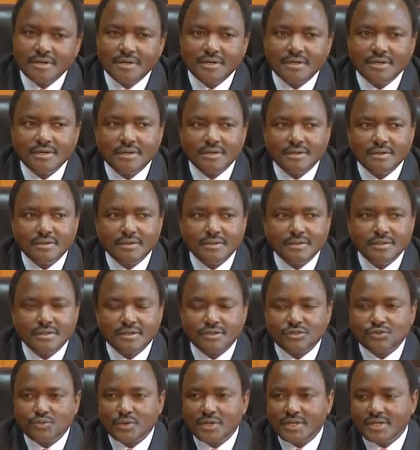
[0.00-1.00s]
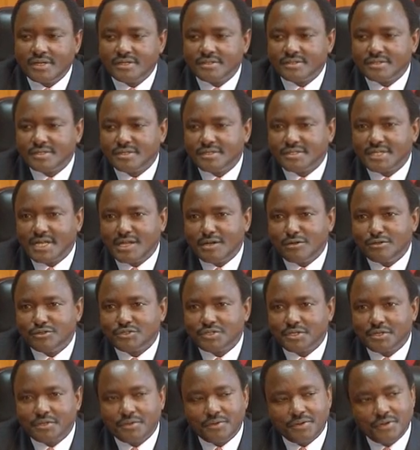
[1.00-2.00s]
as well as internal
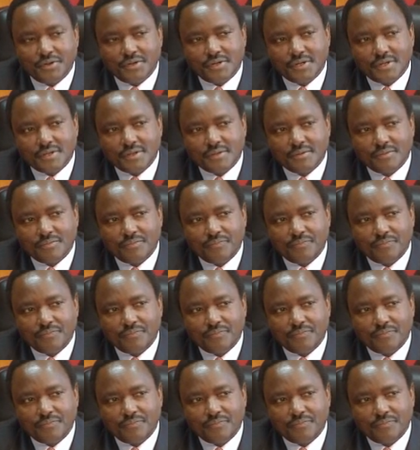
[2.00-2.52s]
security.